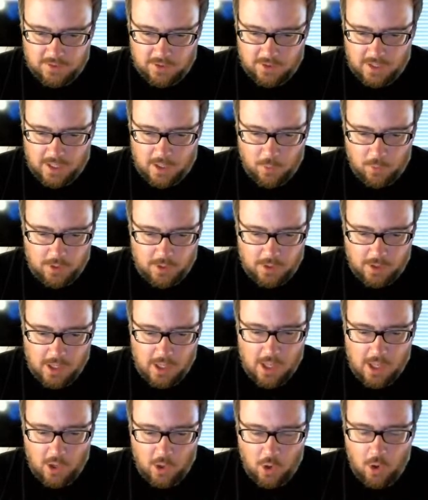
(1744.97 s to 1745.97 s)
How are...
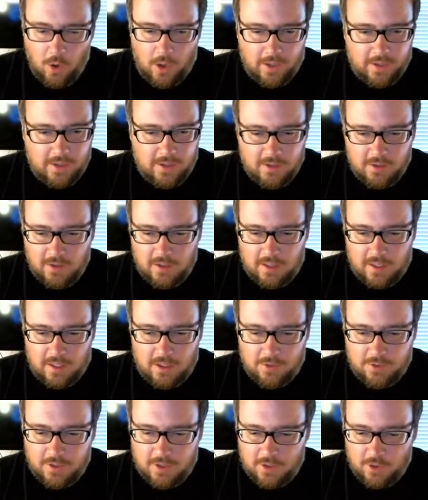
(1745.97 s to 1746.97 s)
Oh, I
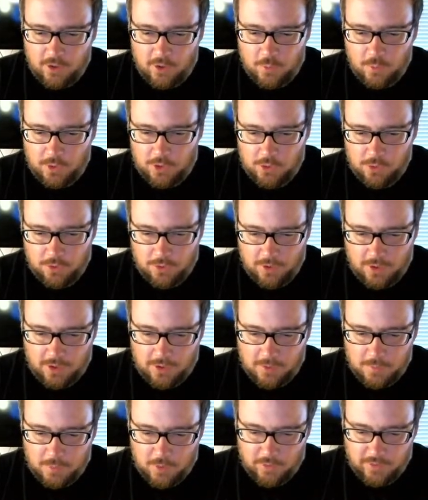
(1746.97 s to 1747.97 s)
don't think I heard what you thought
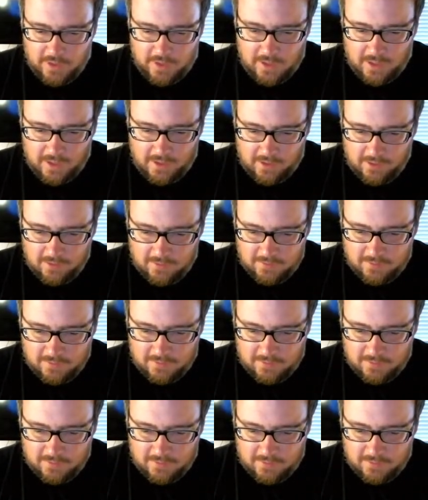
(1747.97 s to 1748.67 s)
of the movie, Kyle.